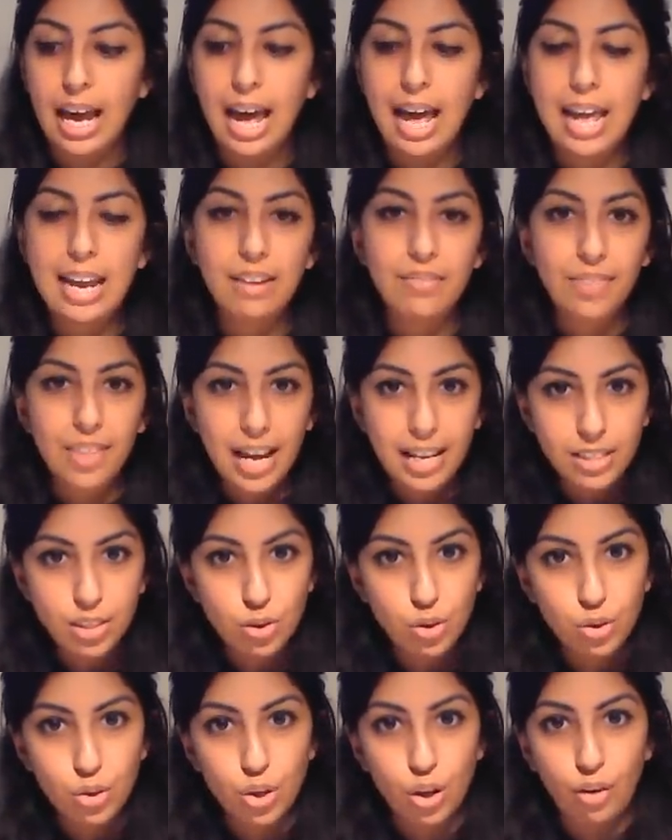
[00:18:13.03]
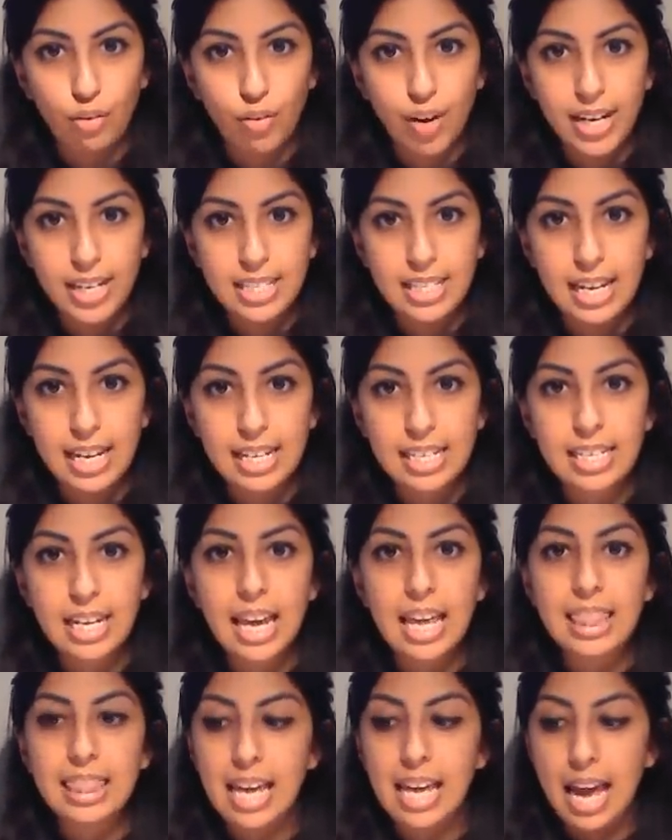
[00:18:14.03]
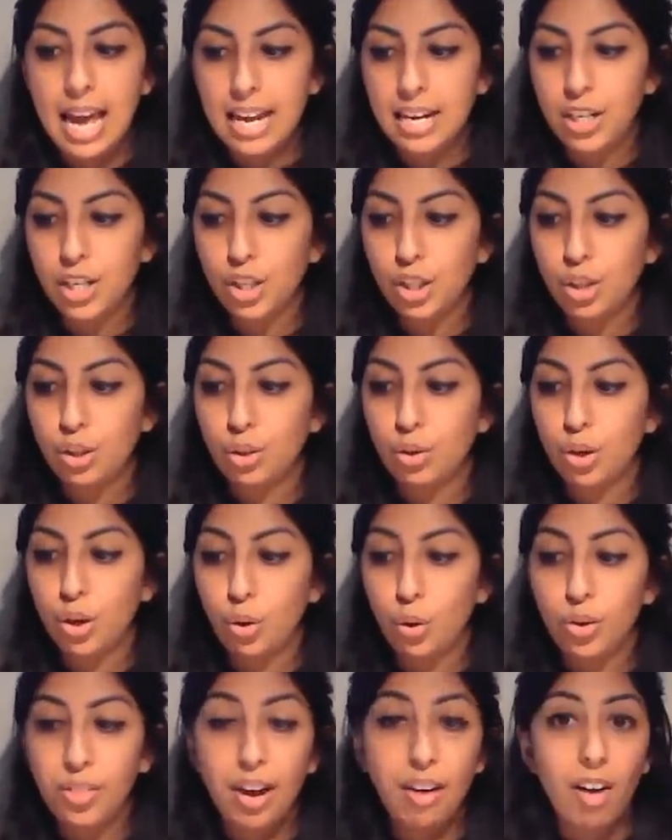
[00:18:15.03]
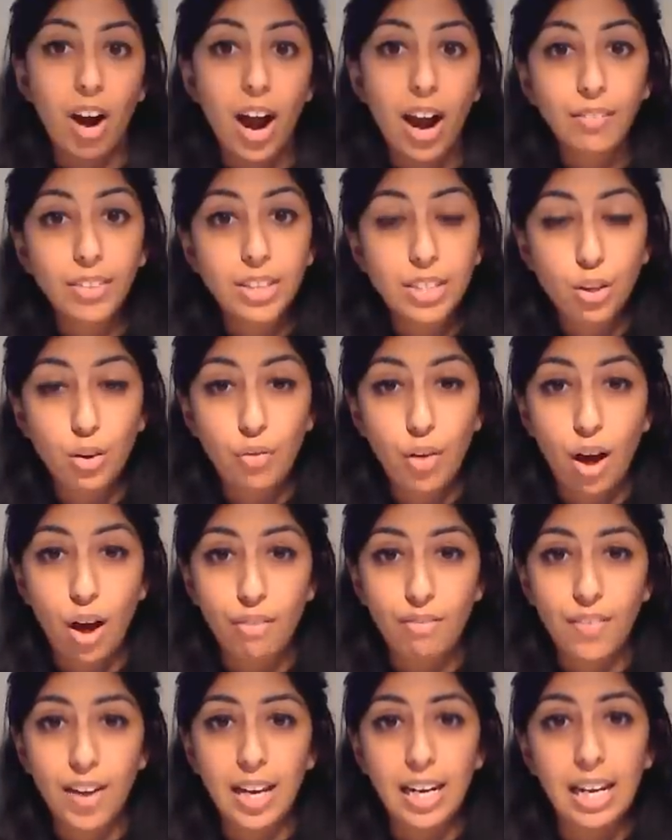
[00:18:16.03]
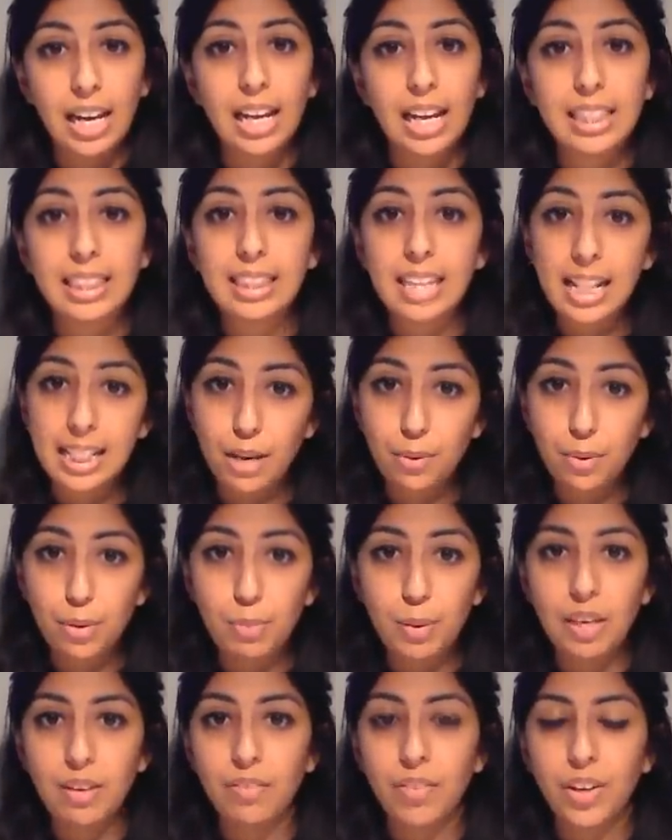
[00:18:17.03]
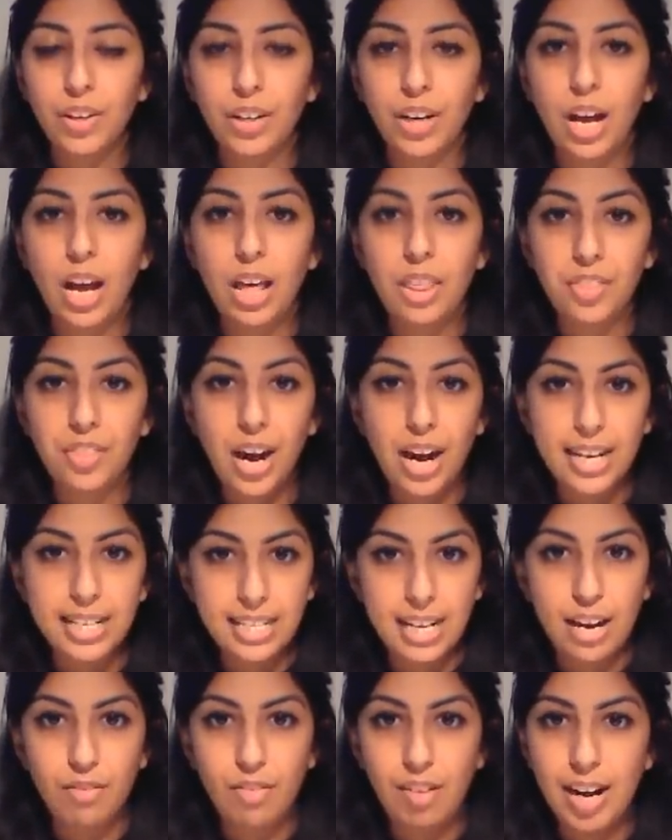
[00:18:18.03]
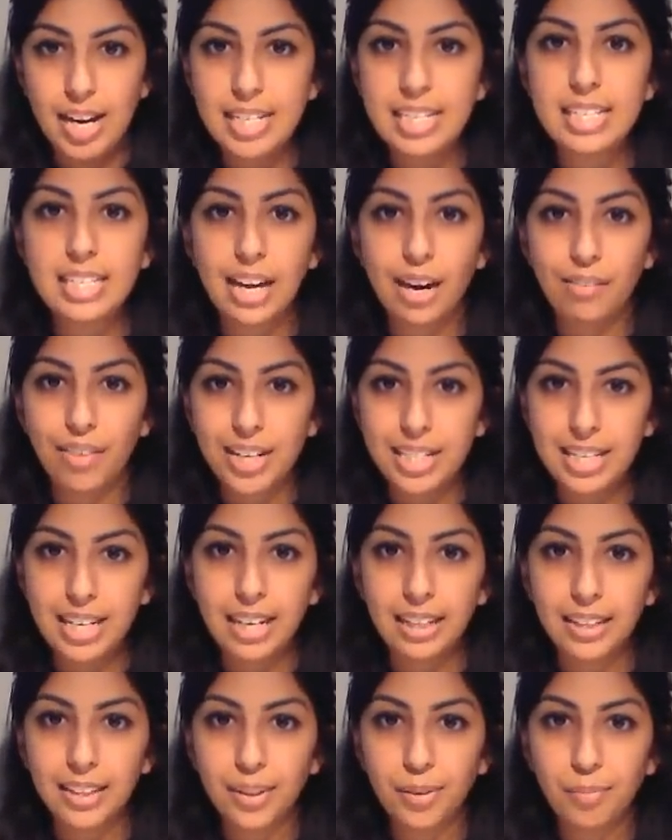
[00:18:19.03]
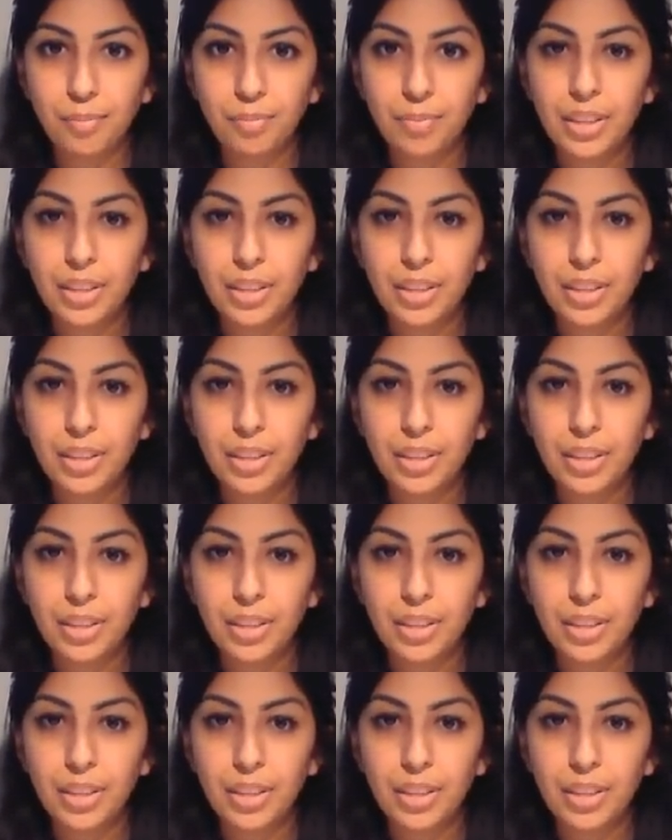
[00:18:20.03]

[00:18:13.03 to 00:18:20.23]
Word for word: And if that's not tolerated, then, or they're at high risk of heart failure, then they would be given a thiazide-related diuretic.